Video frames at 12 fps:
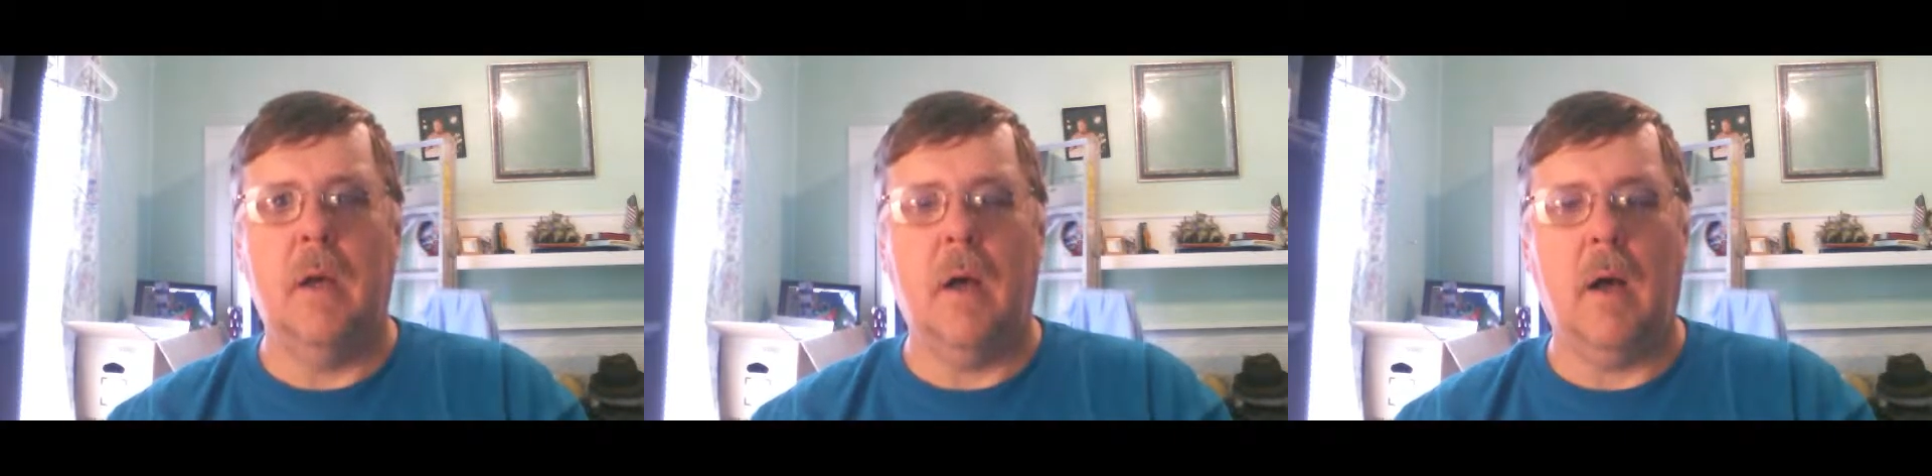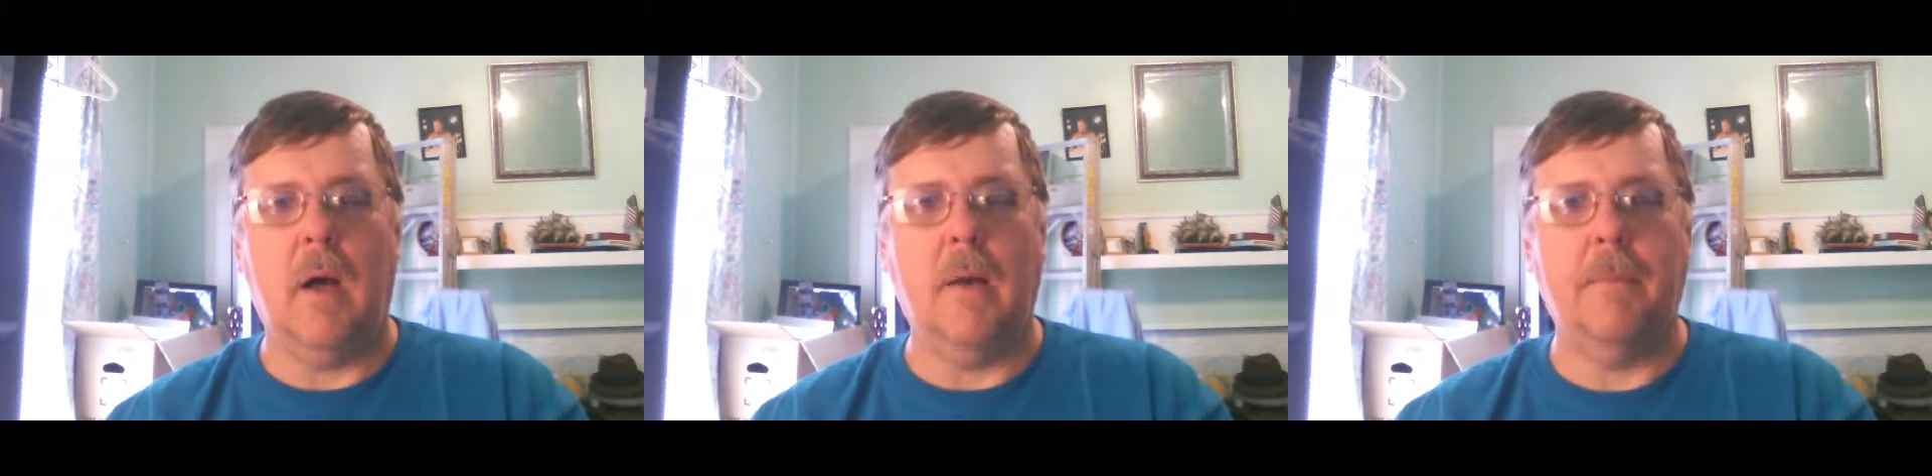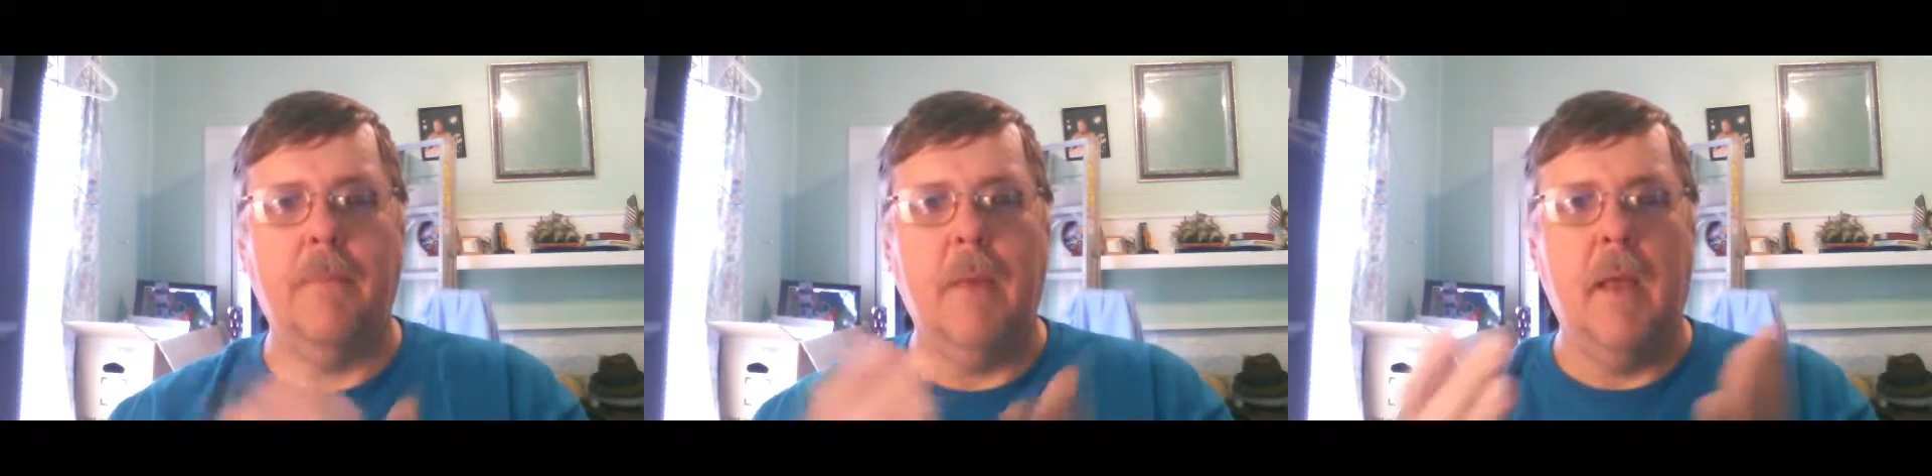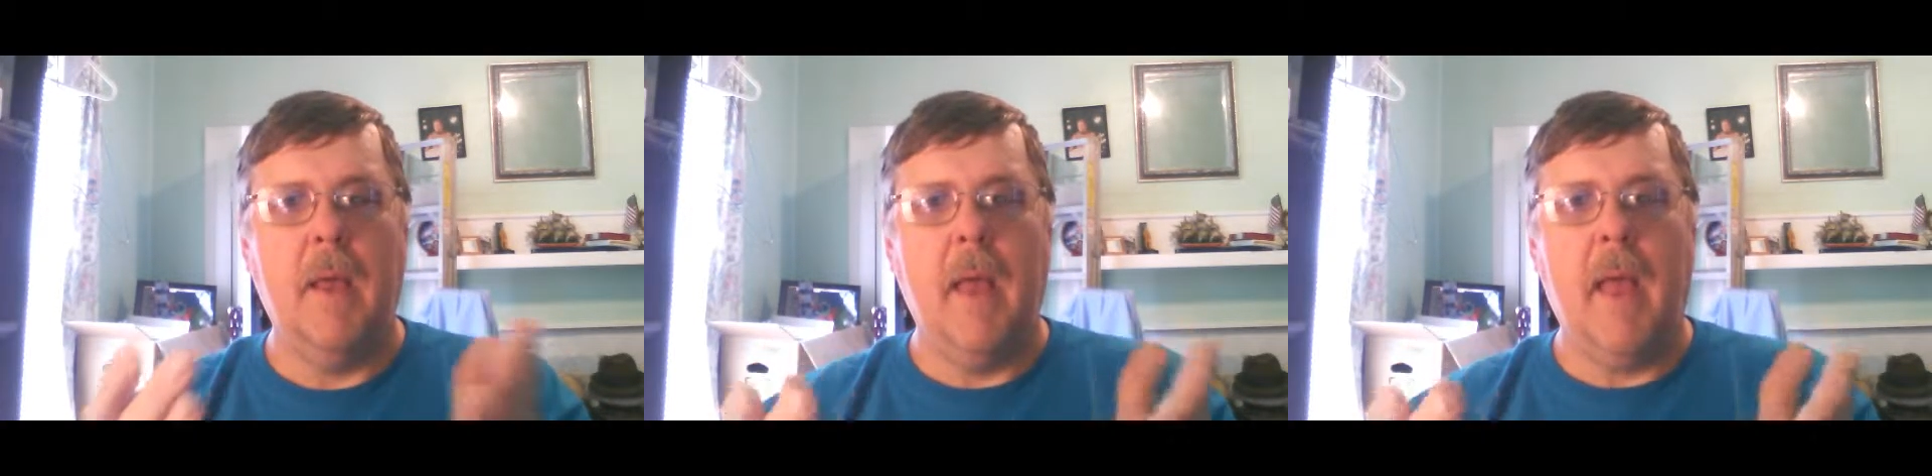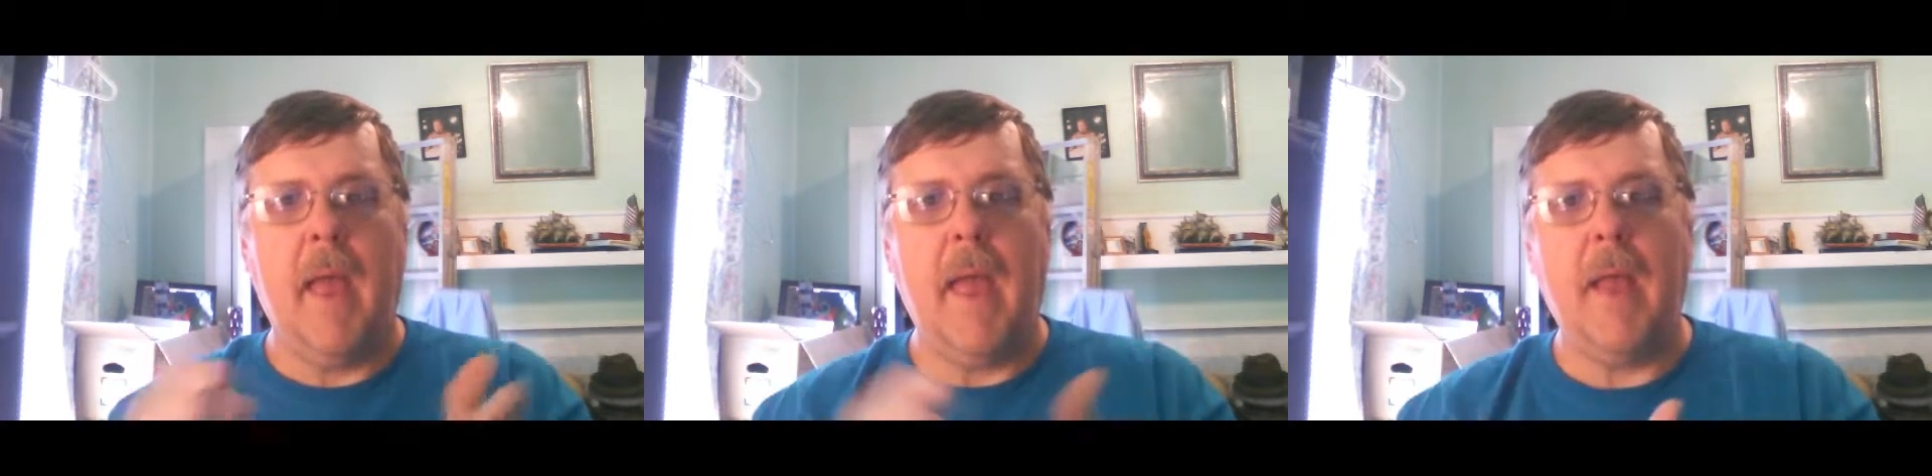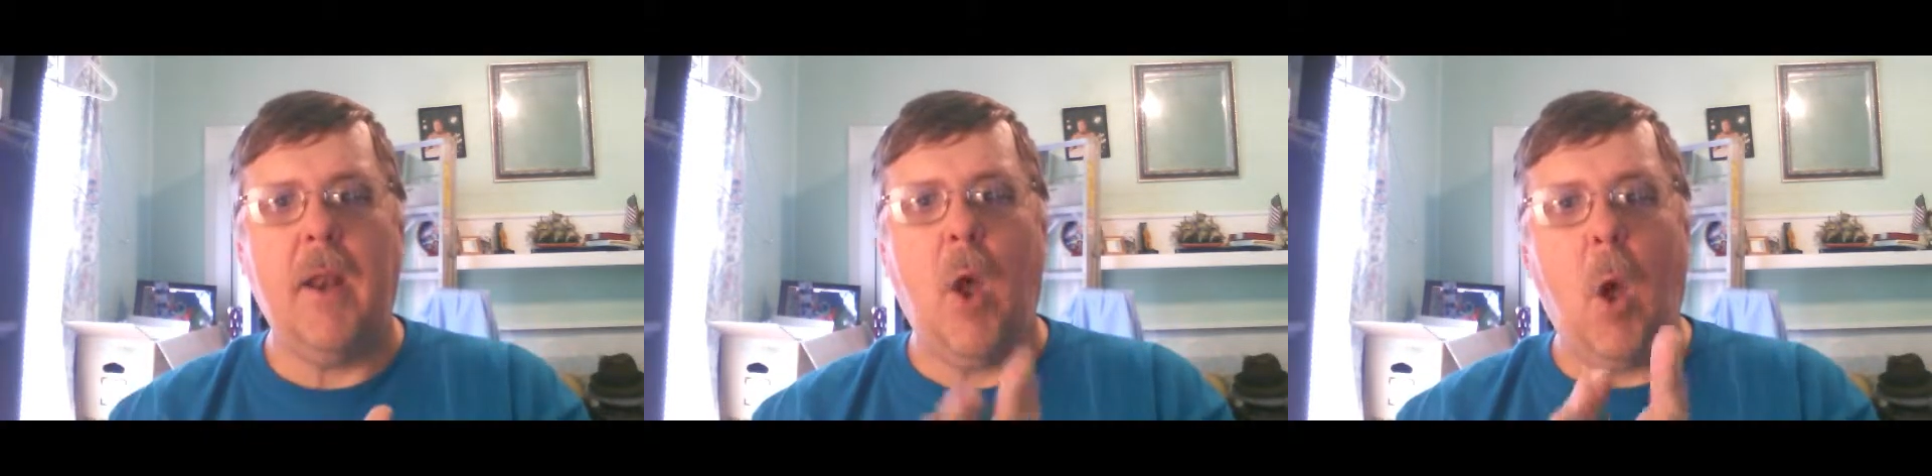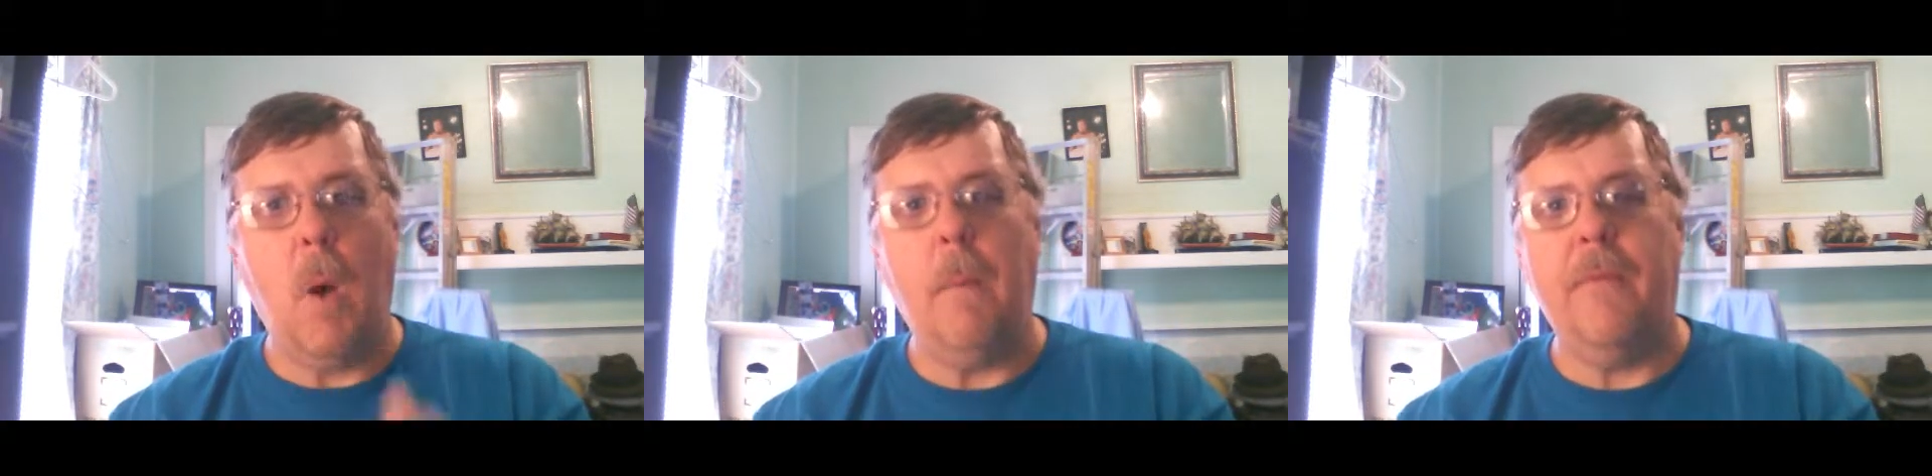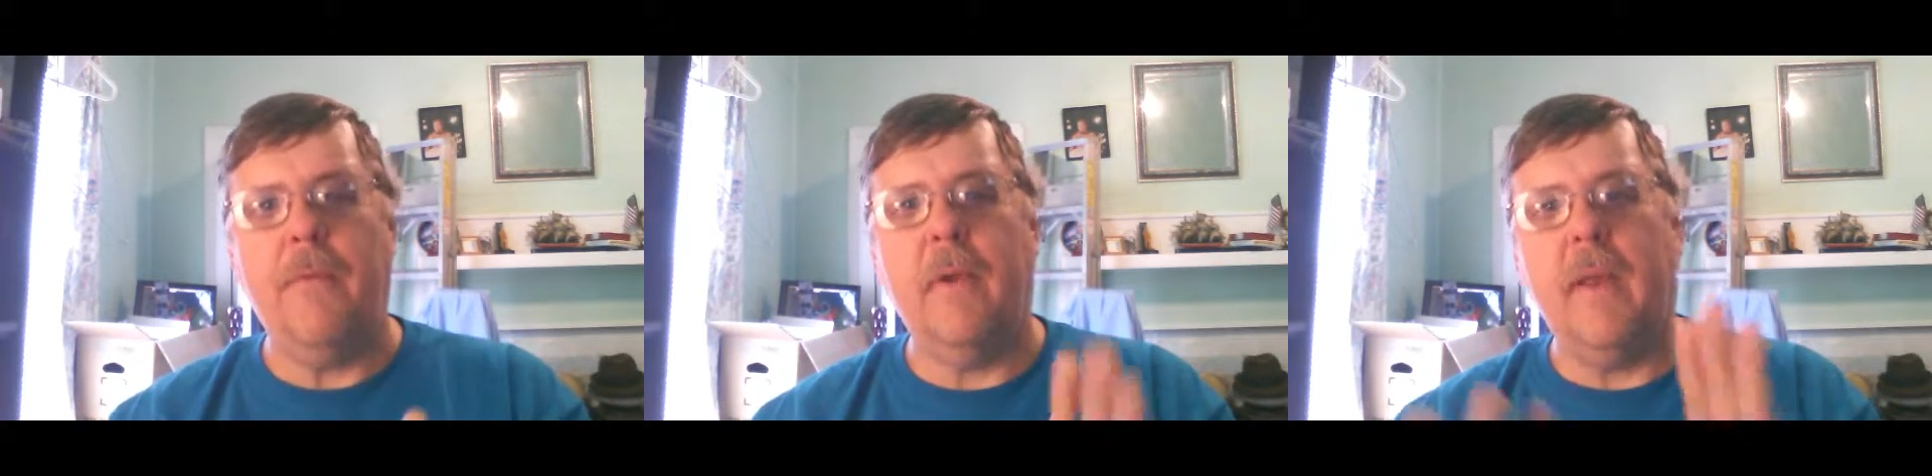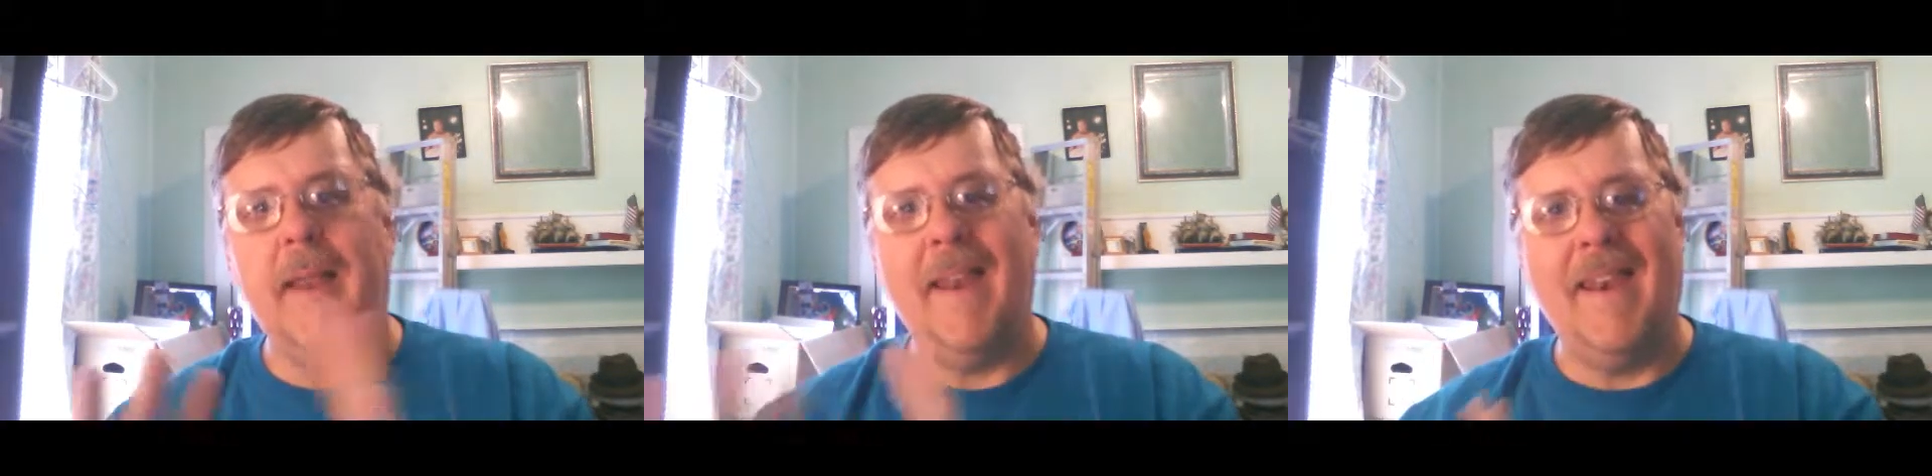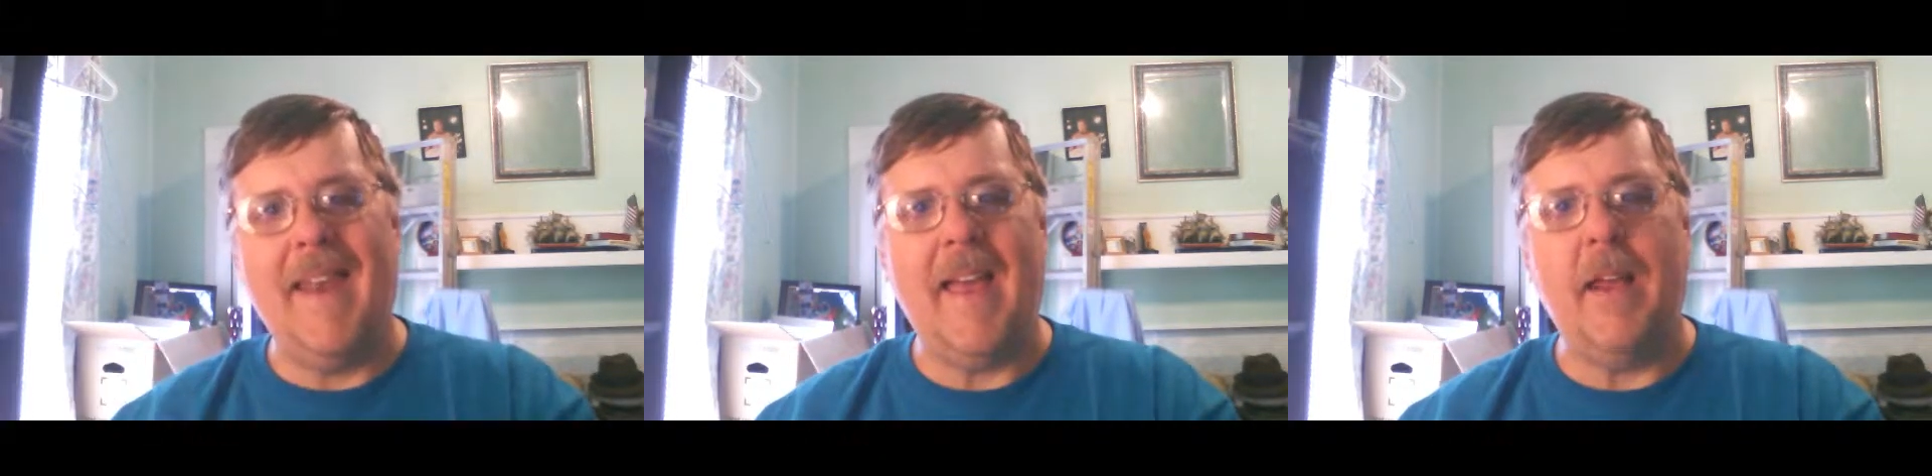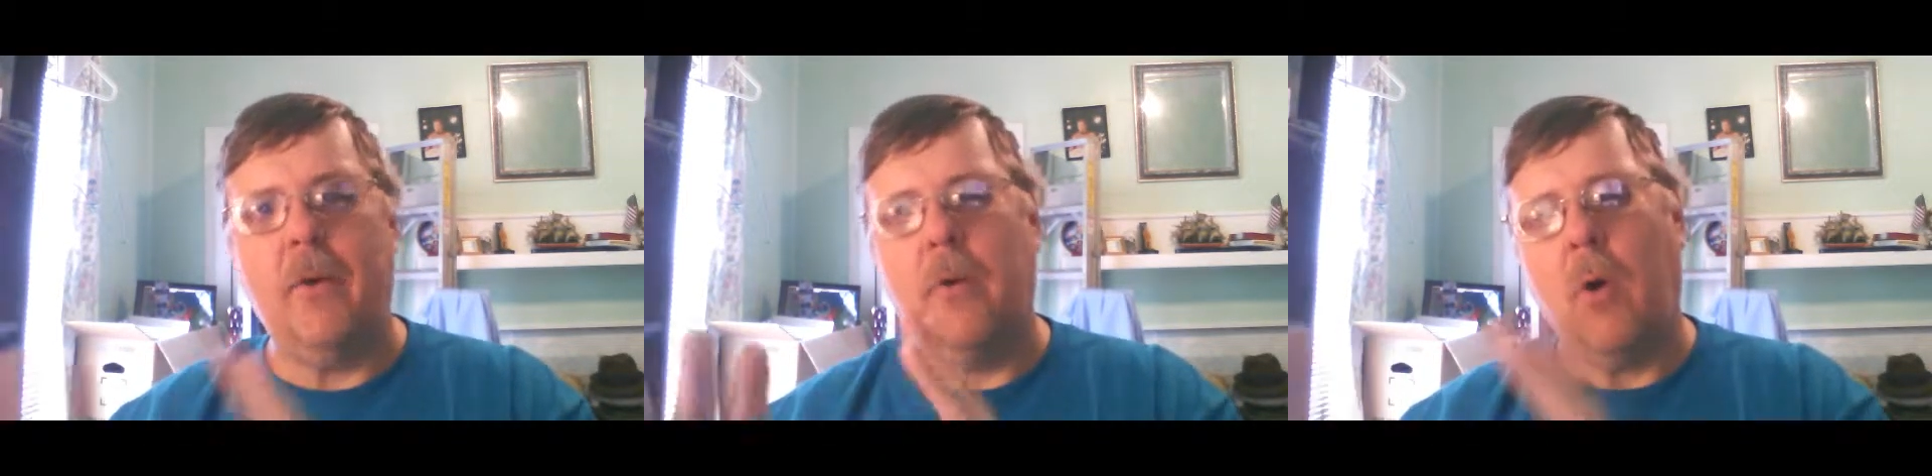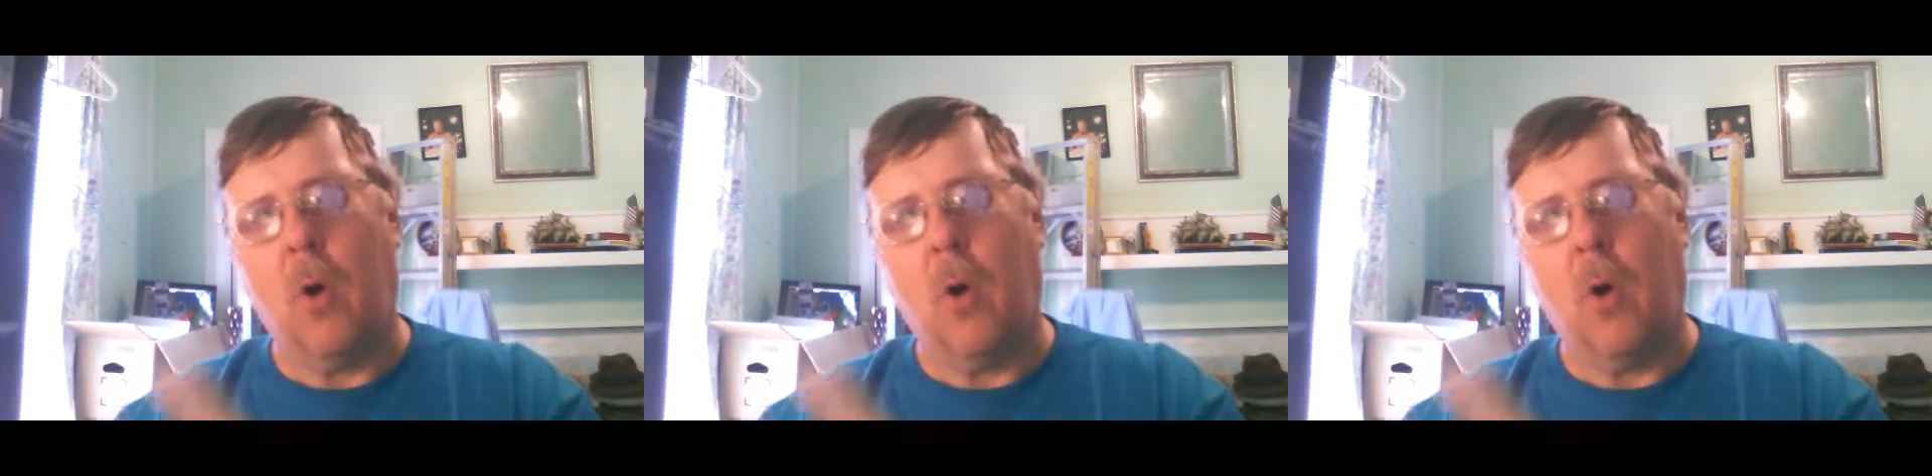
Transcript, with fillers: um, and hopefully later